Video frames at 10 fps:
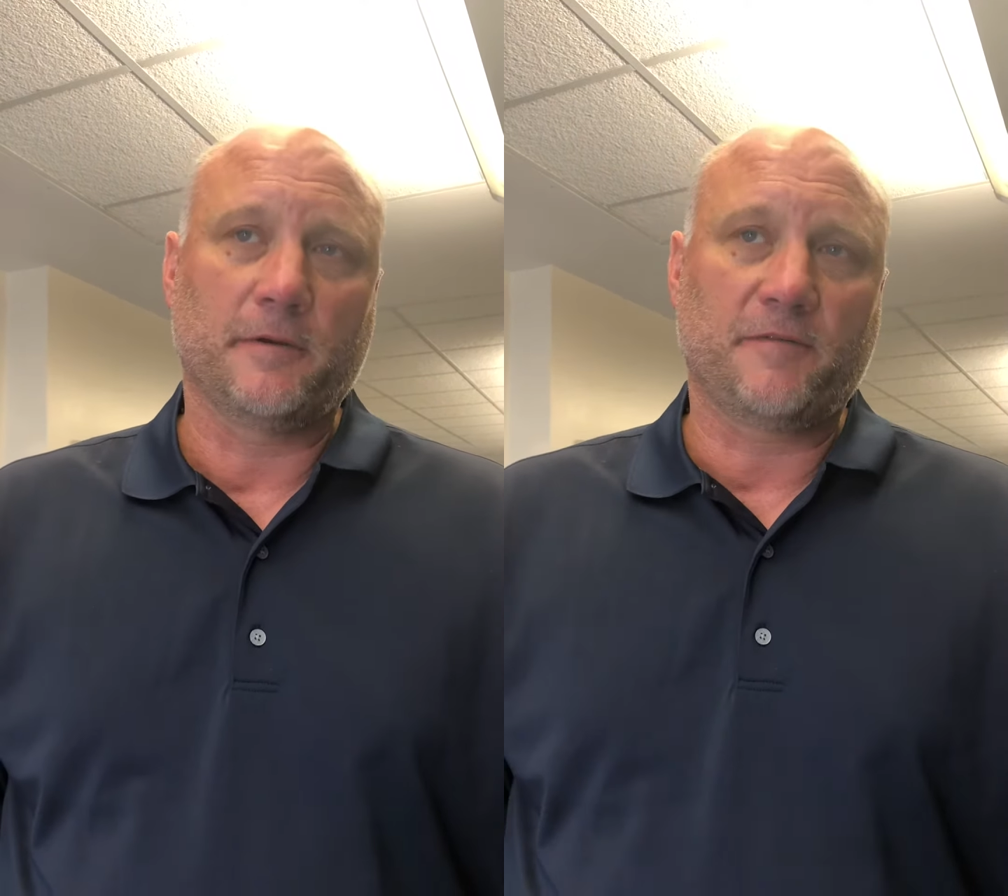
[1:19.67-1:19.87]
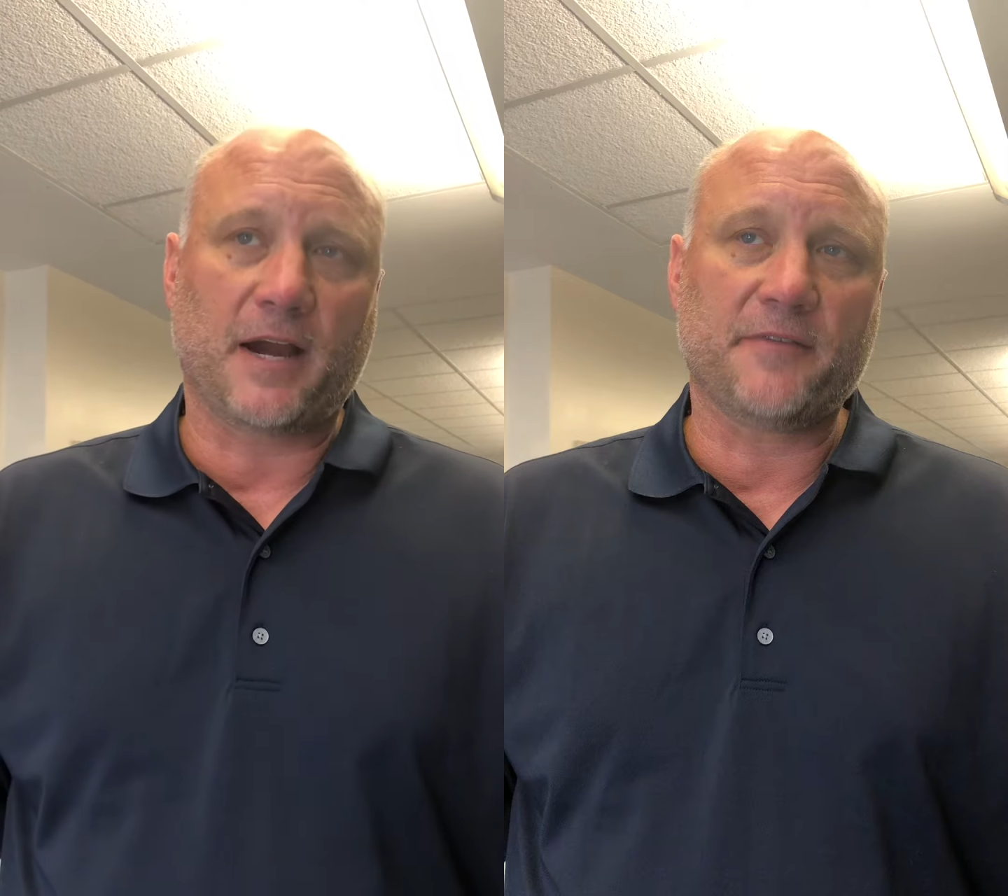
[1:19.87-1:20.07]

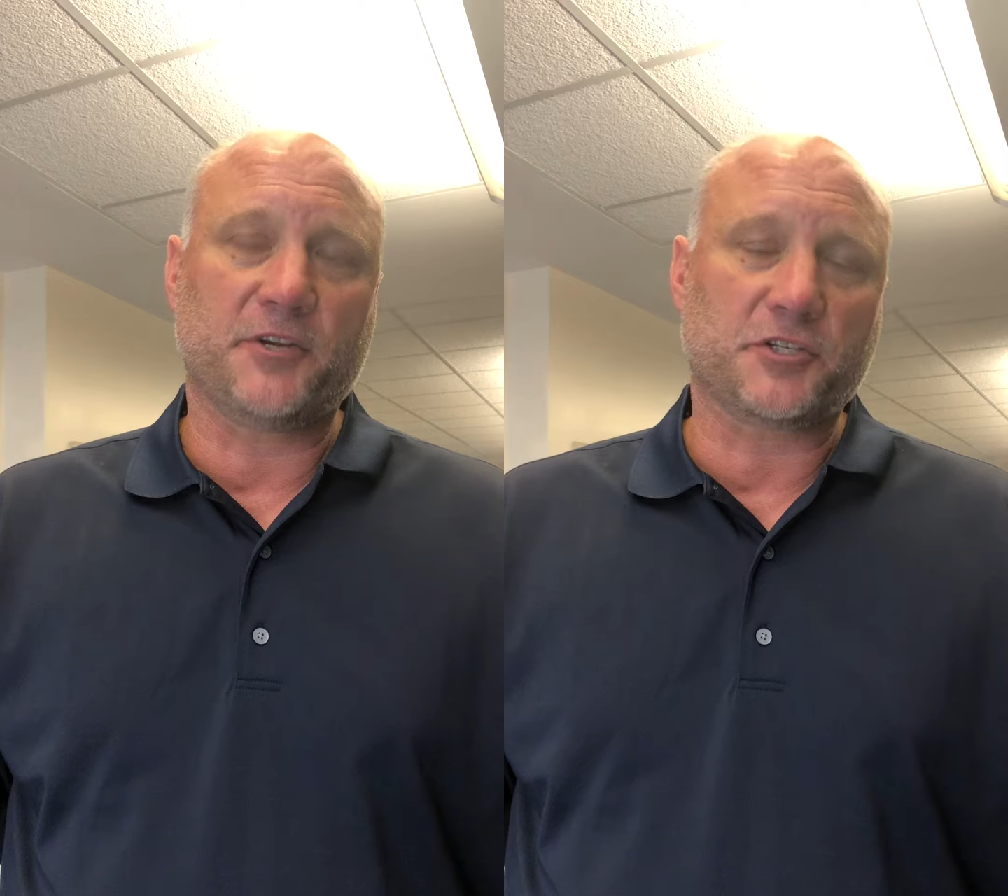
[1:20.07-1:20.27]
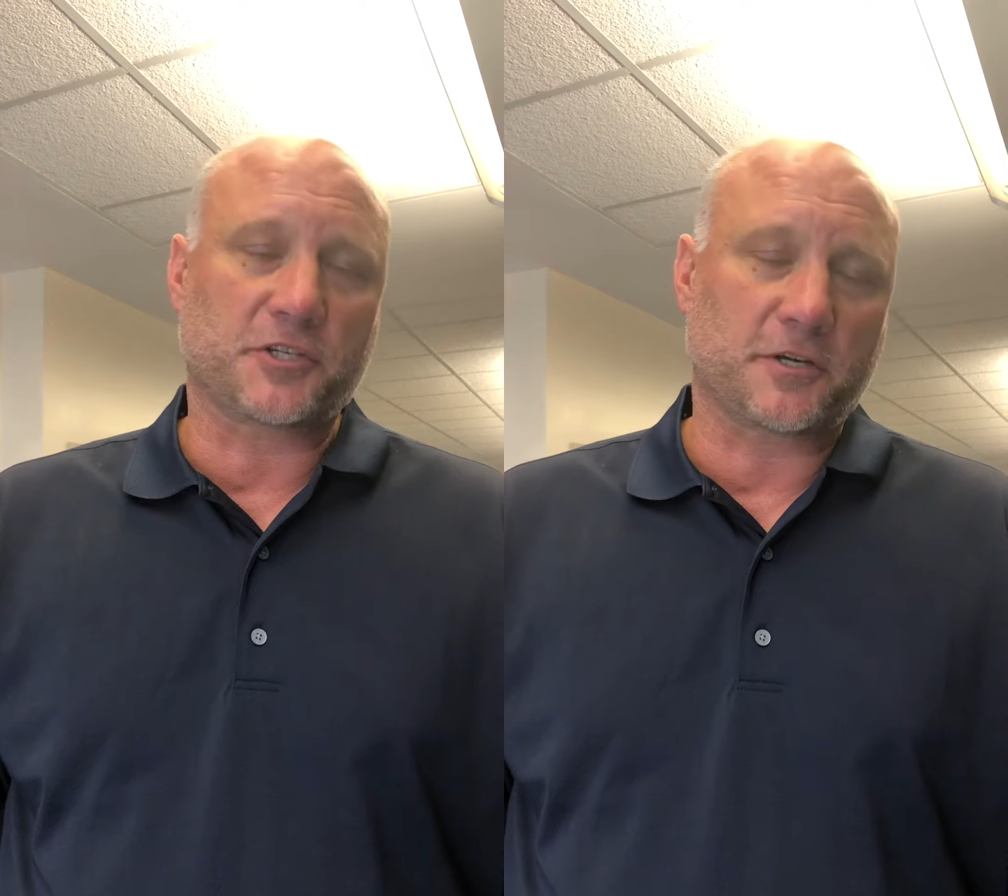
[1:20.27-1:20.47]
5
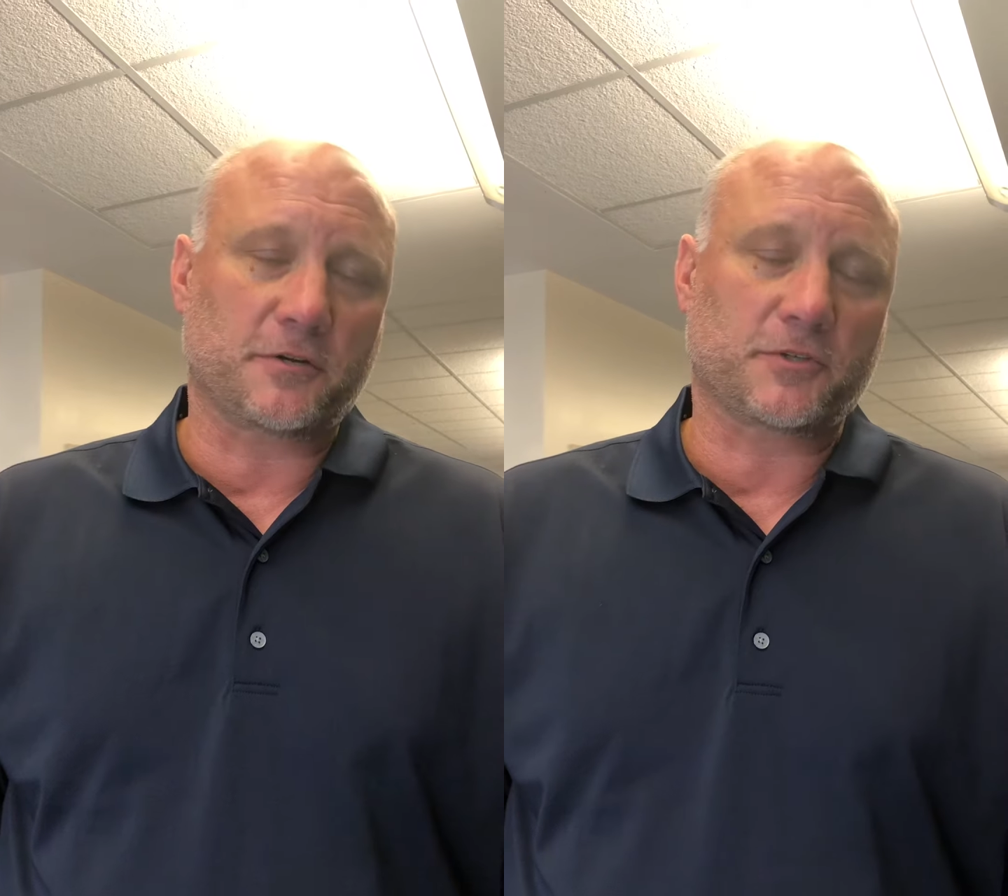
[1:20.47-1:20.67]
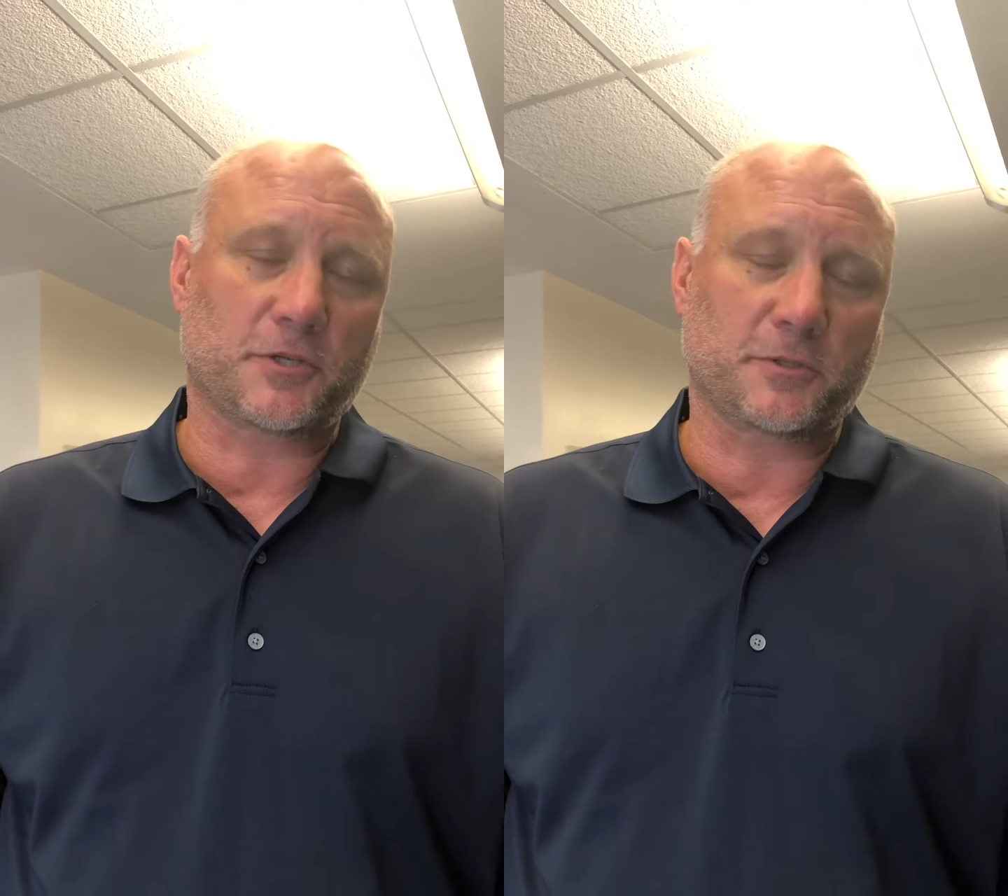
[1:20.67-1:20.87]
years
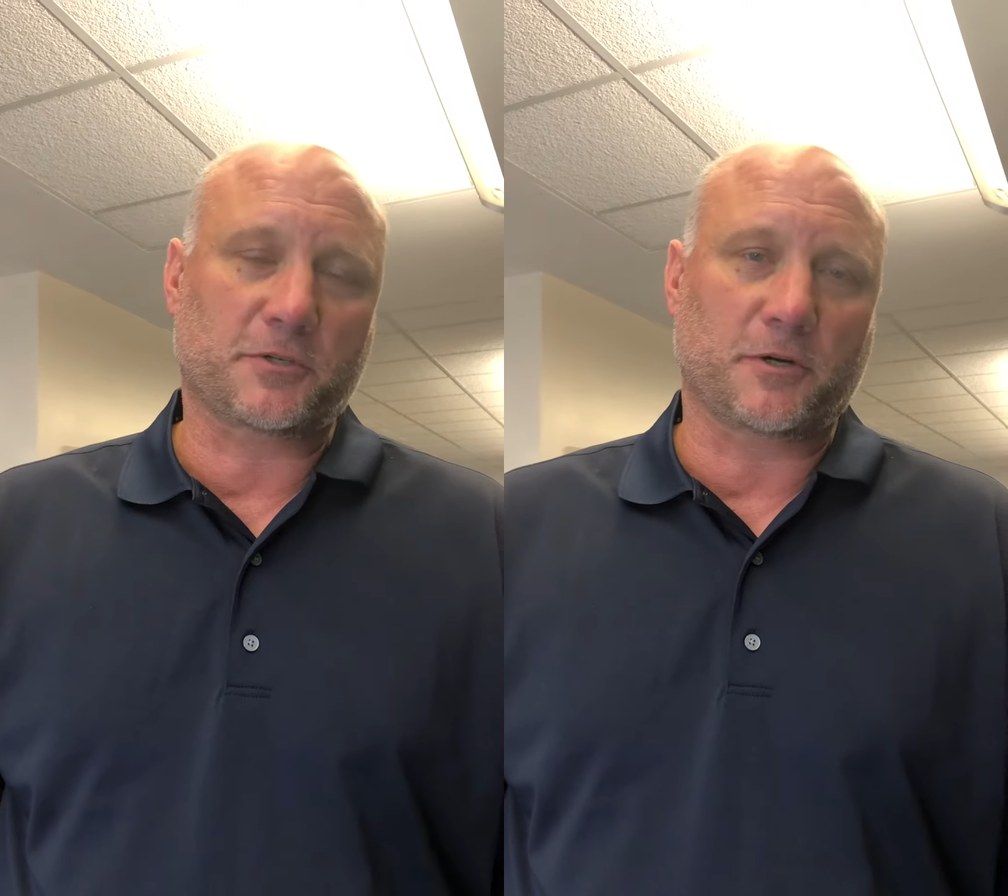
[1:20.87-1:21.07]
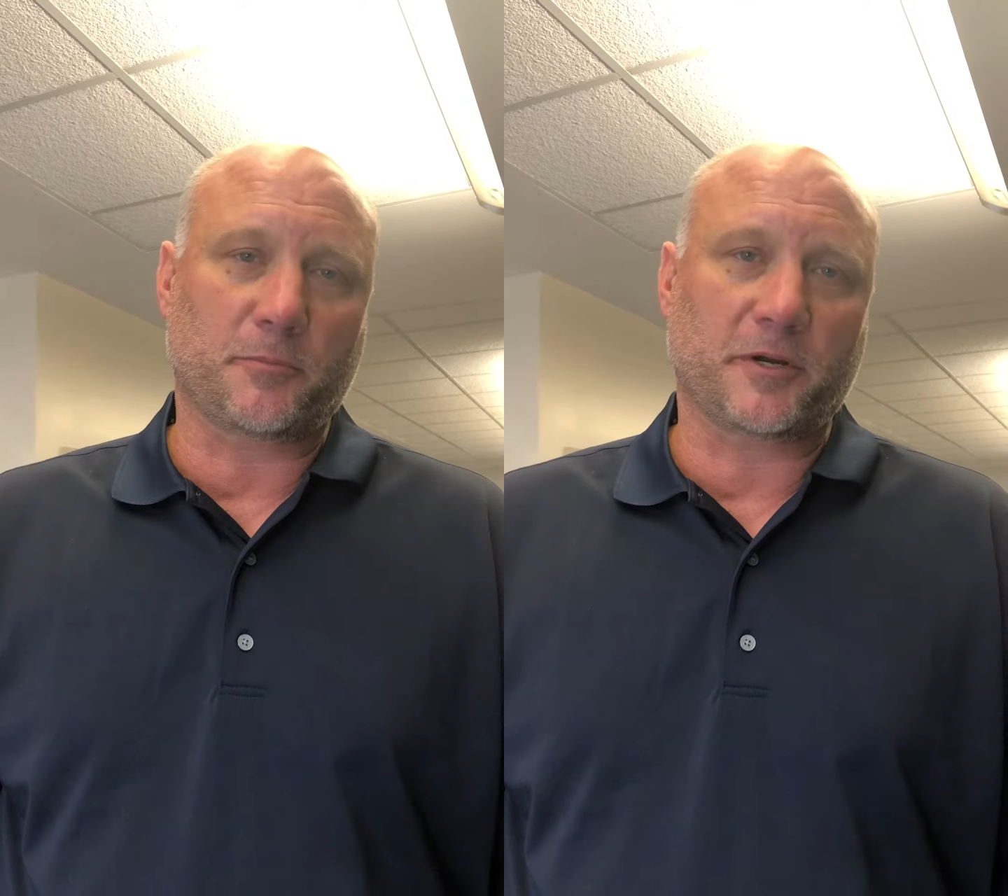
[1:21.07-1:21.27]
ago. So it's
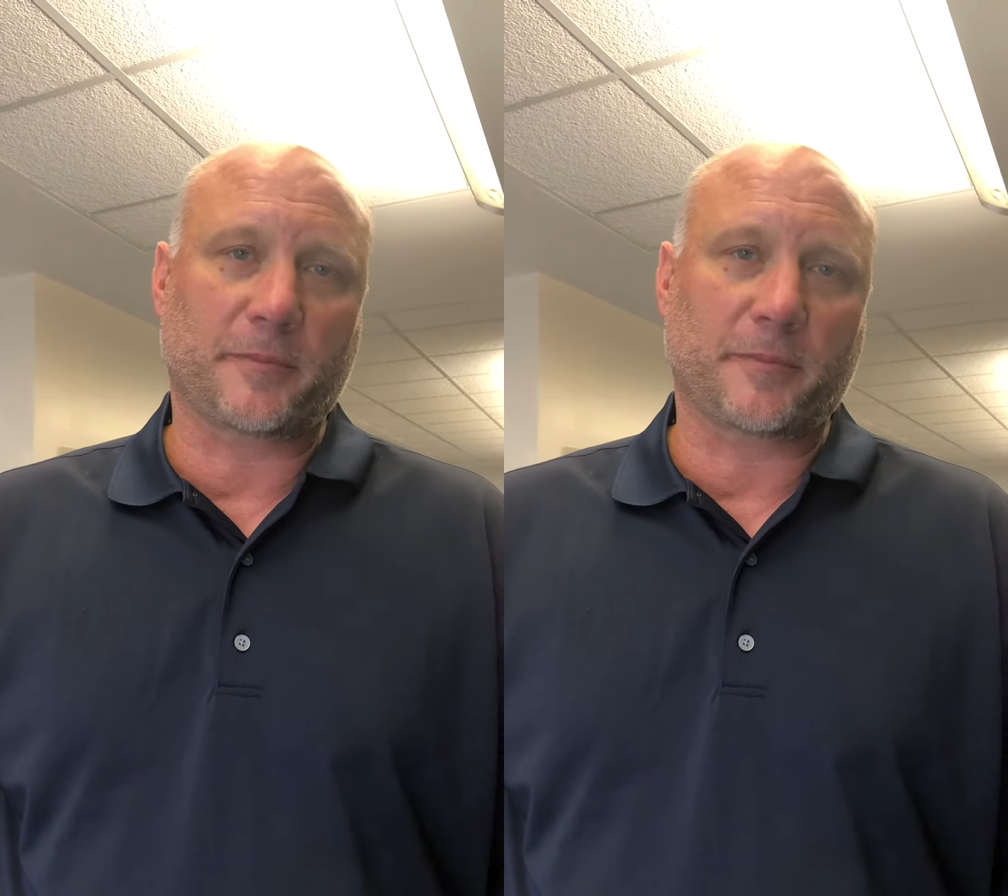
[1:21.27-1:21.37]
going to bring